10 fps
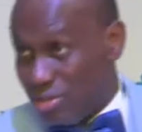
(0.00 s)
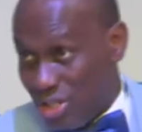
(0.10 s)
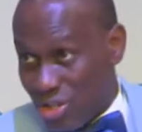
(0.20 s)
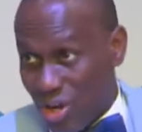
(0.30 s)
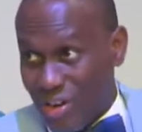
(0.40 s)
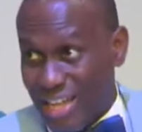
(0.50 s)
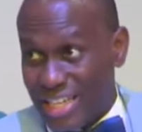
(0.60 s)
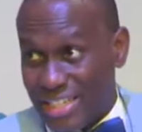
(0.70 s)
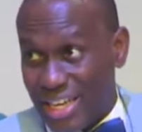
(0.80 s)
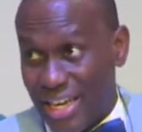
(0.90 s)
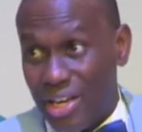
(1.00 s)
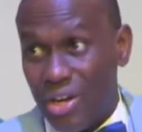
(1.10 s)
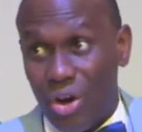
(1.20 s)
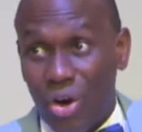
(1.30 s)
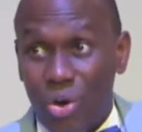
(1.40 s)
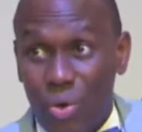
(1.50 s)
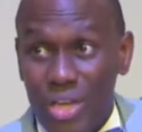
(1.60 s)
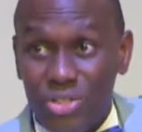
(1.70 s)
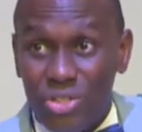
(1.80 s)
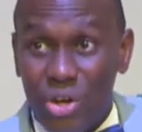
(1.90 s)
The songwriter said,
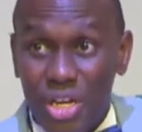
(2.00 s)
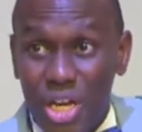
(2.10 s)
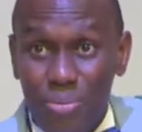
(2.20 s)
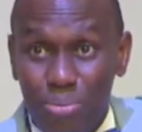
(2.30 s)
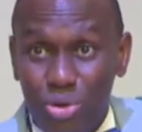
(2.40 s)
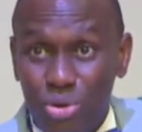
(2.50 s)
unquestionable